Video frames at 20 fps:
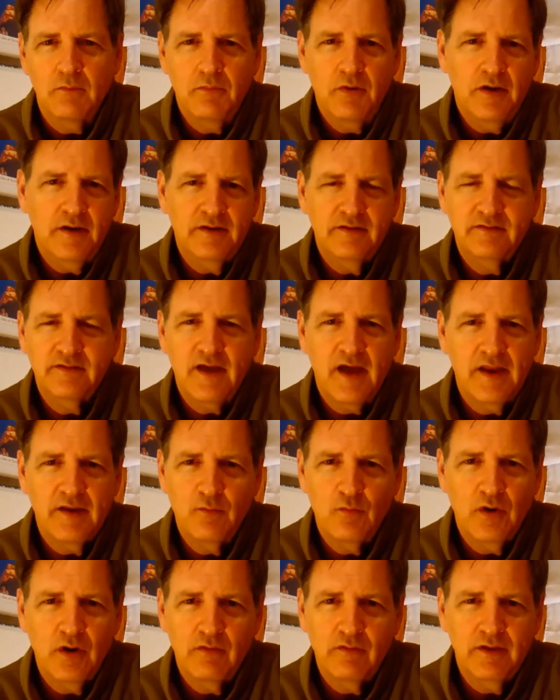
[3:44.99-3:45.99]
but it's got
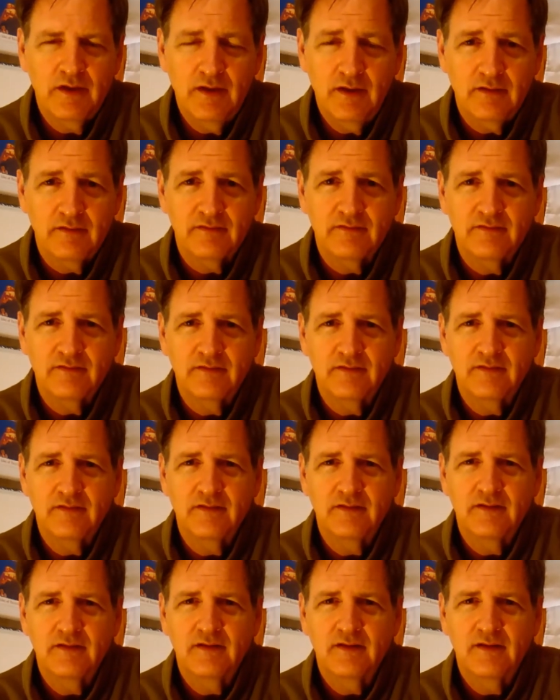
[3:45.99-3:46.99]
him where he is.
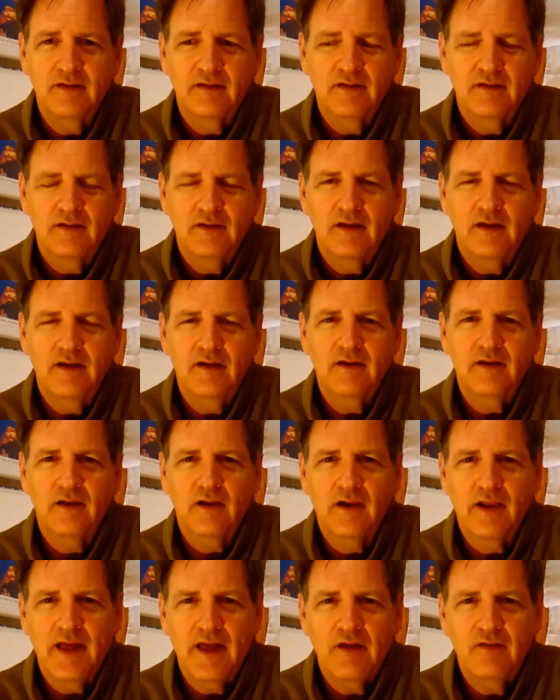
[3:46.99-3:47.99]
And it
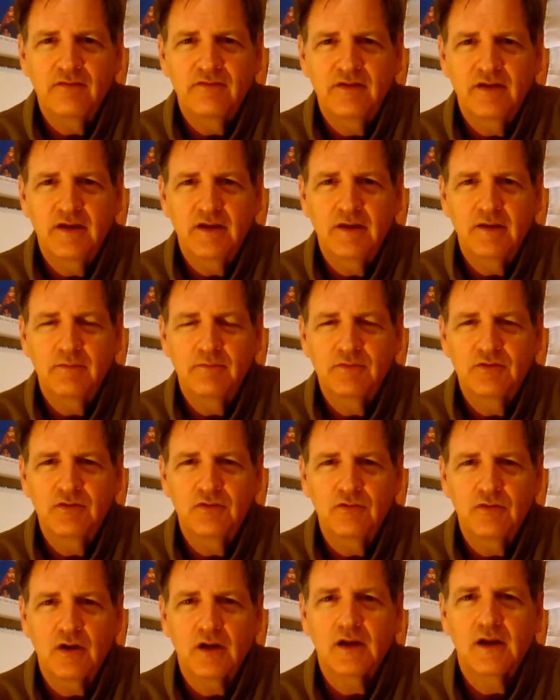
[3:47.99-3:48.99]
allows him
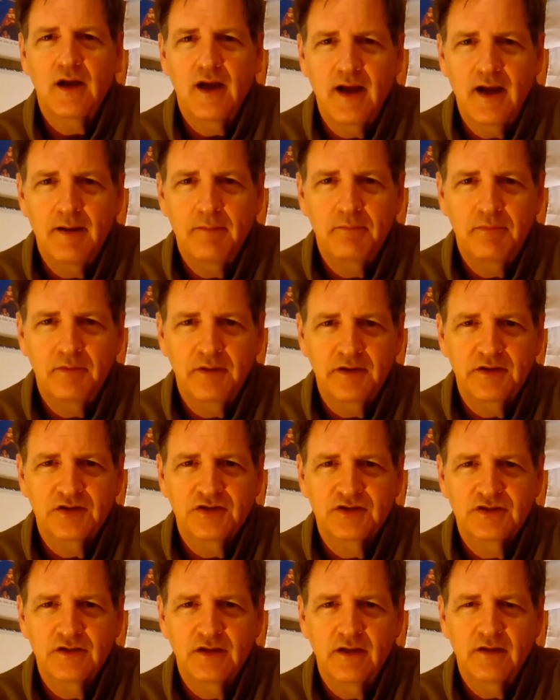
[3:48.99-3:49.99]
to
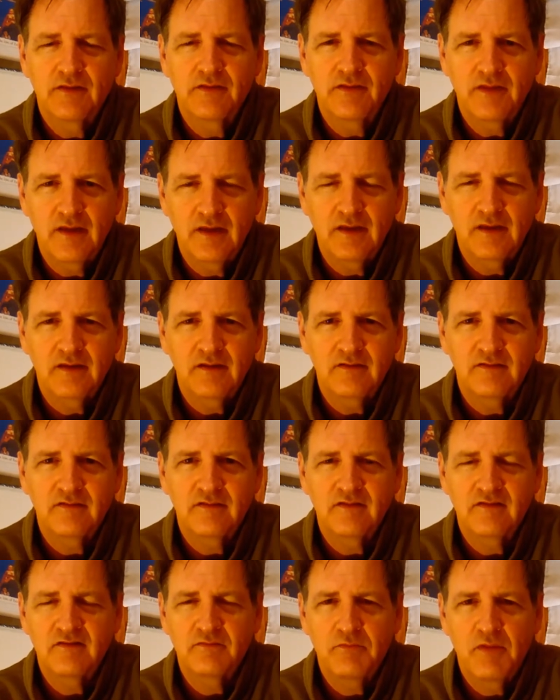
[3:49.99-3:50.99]
accomplish things,
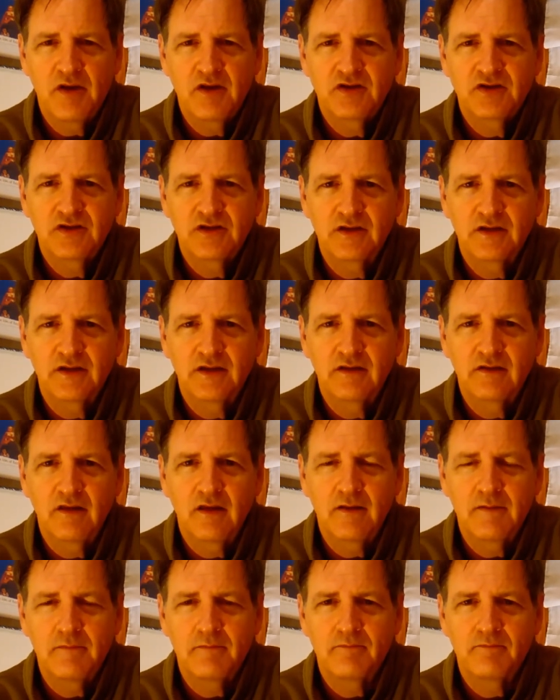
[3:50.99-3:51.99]

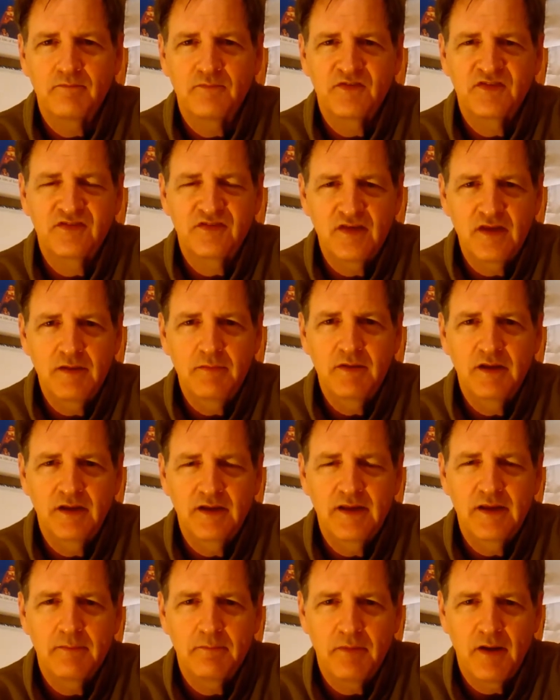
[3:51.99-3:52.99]
especially
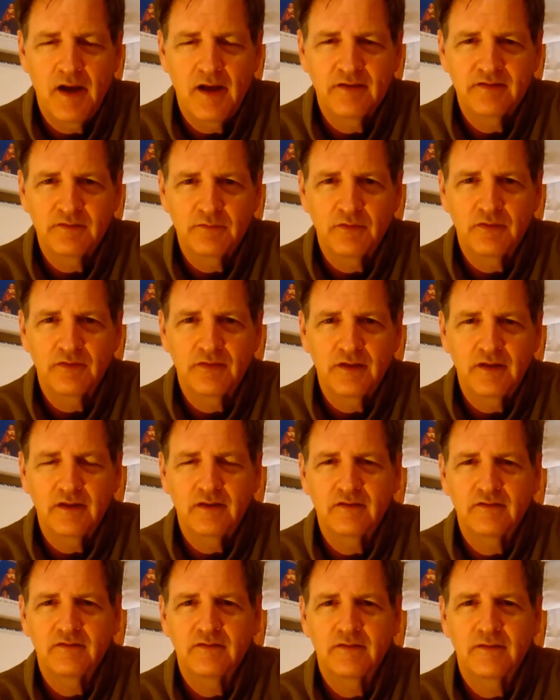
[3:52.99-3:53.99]
seemingly impossible
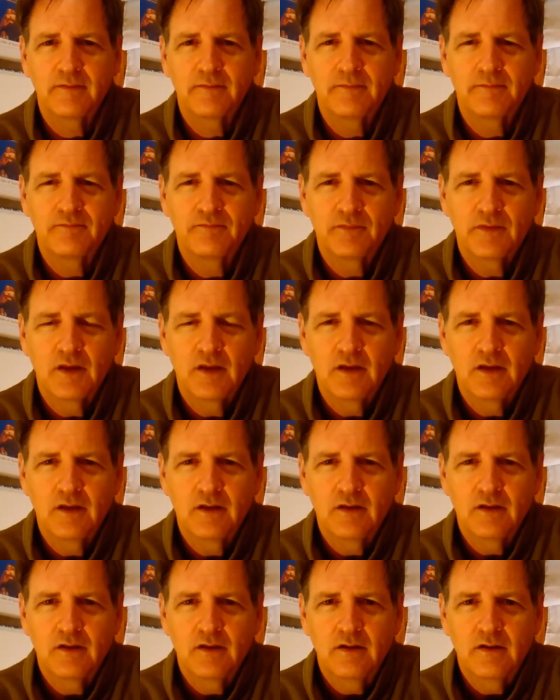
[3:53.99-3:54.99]
things.
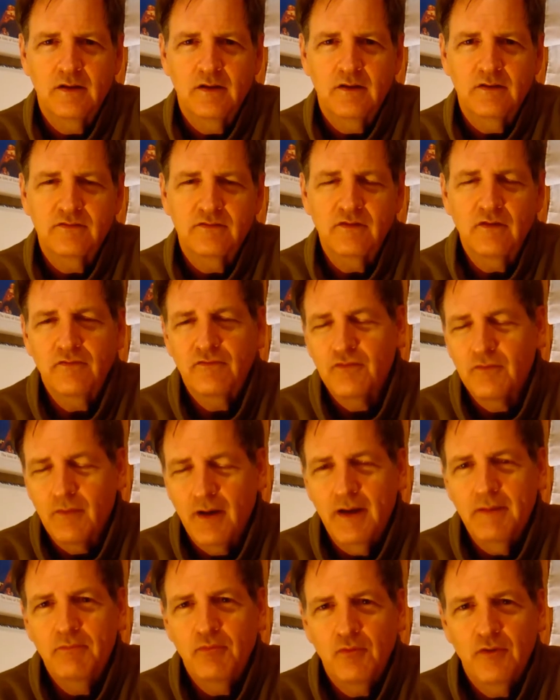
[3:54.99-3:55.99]
So from
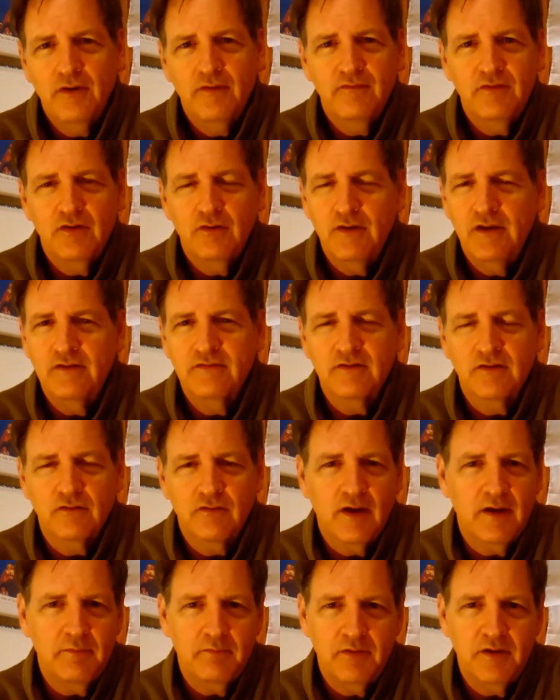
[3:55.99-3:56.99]
my point of view, he's a
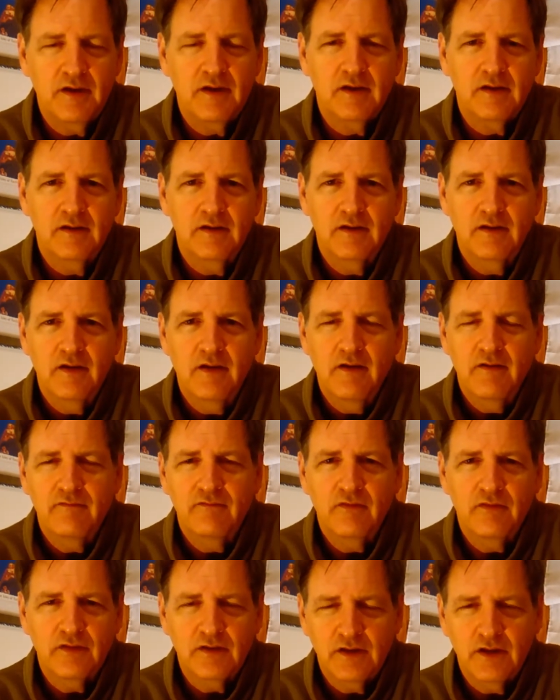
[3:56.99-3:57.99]
great pick
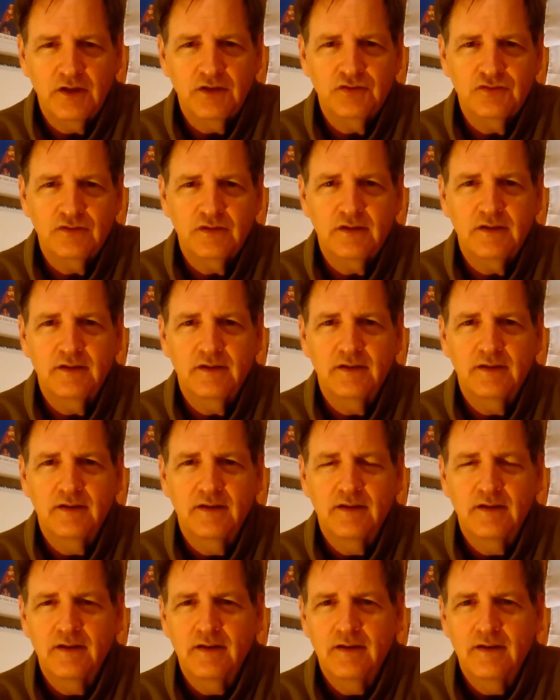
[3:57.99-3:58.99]
for the country
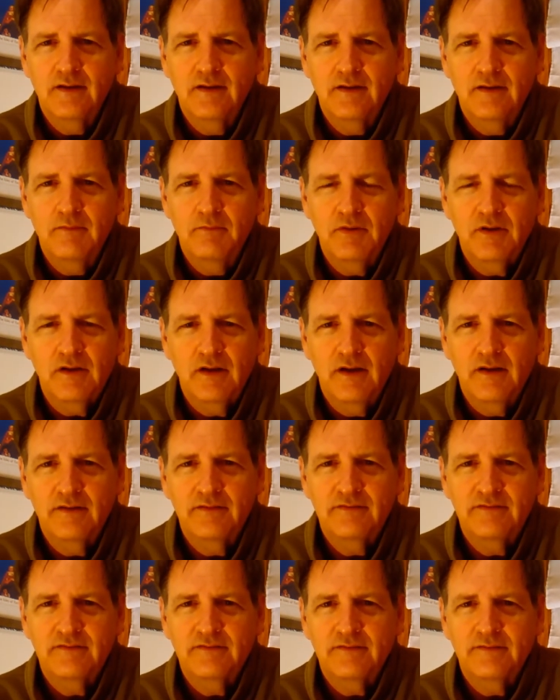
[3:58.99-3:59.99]

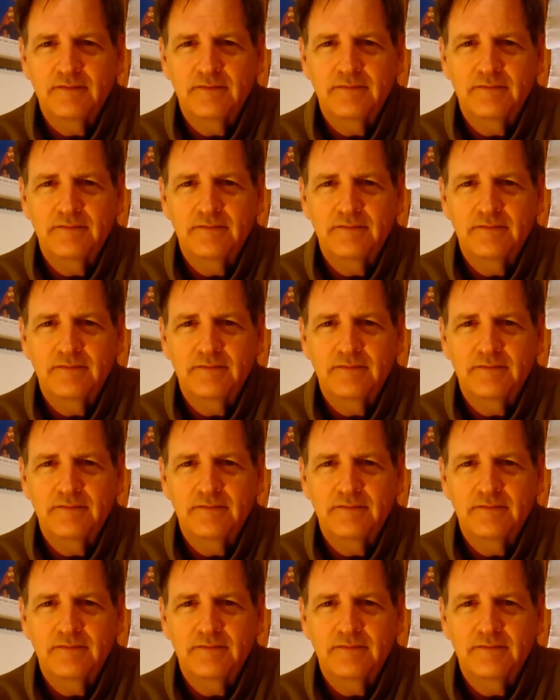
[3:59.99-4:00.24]
because